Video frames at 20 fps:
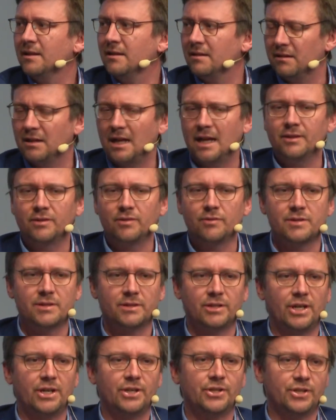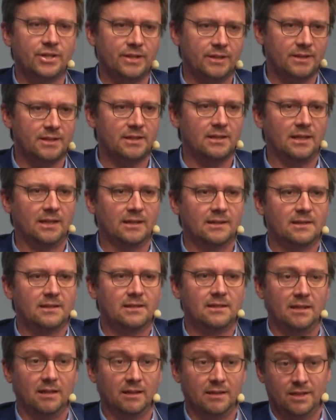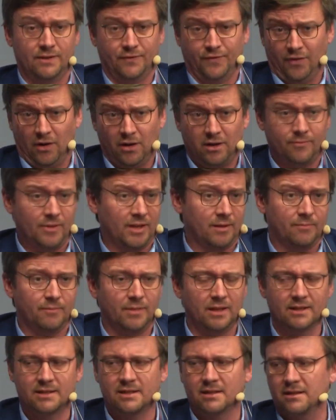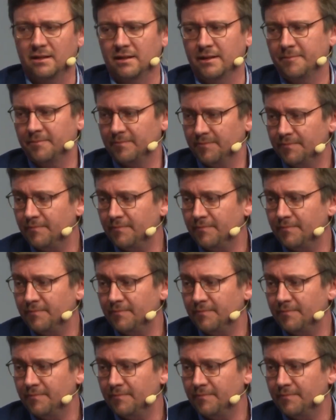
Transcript: land use change, it's farming, basically,